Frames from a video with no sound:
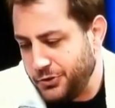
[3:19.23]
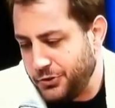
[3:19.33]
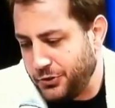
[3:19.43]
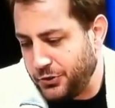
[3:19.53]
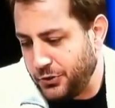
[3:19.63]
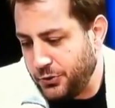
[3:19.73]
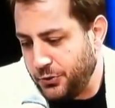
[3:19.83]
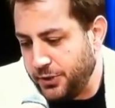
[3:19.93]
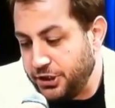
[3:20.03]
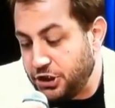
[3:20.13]

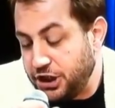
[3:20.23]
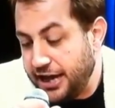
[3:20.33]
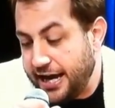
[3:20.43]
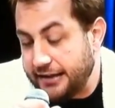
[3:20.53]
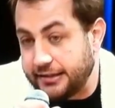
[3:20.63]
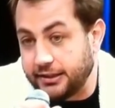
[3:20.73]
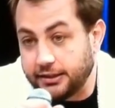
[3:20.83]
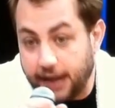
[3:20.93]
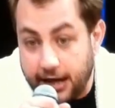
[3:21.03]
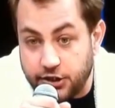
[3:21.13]
So when she asked the
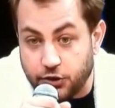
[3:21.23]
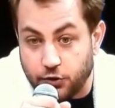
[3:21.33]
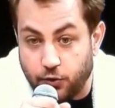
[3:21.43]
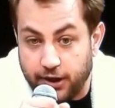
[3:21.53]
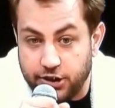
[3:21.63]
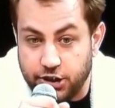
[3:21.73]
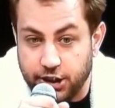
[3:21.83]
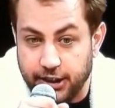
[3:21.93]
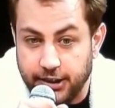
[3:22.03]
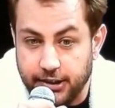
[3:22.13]
logical
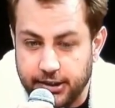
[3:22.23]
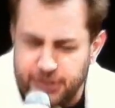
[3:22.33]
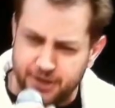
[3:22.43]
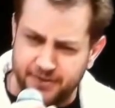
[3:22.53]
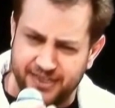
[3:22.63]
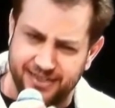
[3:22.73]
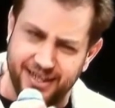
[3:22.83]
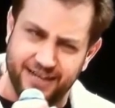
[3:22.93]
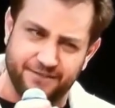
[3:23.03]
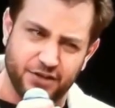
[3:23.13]
question, do you have a
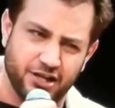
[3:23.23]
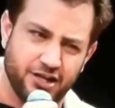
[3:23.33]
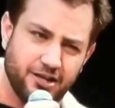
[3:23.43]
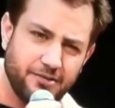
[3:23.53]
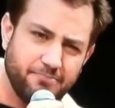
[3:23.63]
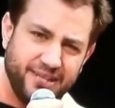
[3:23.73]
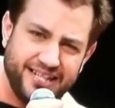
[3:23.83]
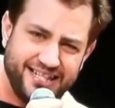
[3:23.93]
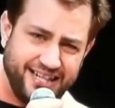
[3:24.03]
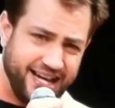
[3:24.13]
thing for
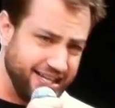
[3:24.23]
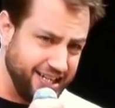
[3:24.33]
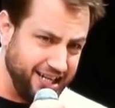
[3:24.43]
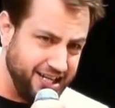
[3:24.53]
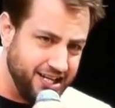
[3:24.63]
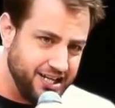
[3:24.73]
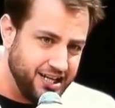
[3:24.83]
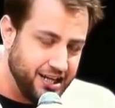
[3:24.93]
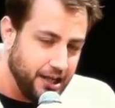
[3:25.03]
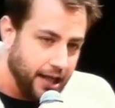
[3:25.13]
bestiality?
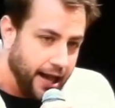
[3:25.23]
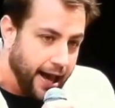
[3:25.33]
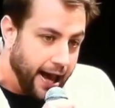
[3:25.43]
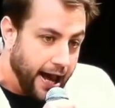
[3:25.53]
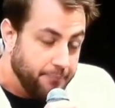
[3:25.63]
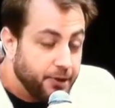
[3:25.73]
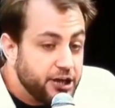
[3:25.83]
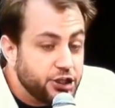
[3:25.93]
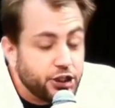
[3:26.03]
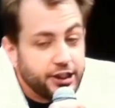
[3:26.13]
I probably
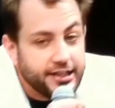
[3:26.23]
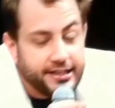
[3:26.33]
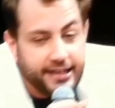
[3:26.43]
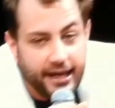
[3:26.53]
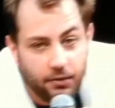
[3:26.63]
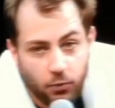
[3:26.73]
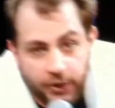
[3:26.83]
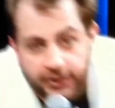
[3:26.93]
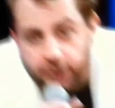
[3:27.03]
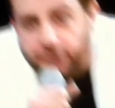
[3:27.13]
shouldn't have said, well, there